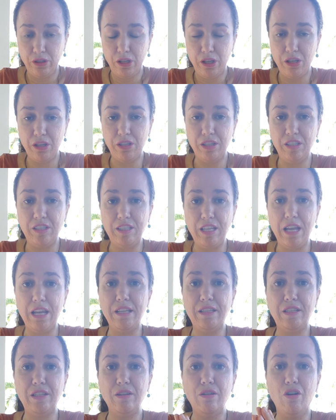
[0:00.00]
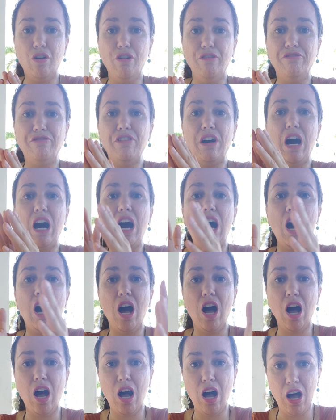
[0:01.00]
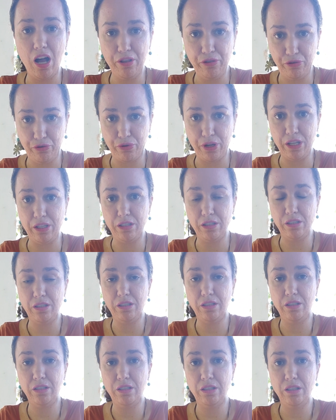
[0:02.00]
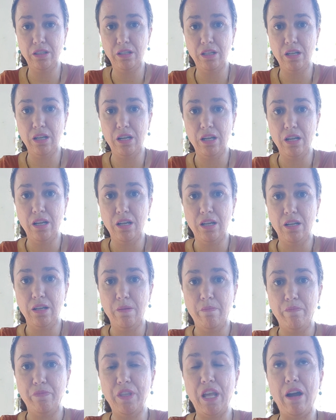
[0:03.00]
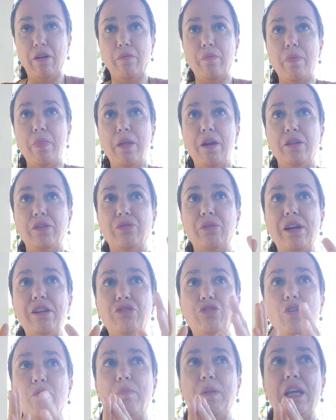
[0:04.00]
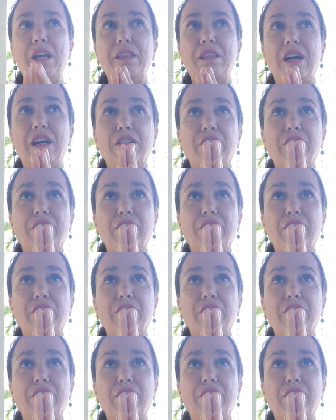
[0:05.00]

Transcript: instead of $100. Now, try to apply that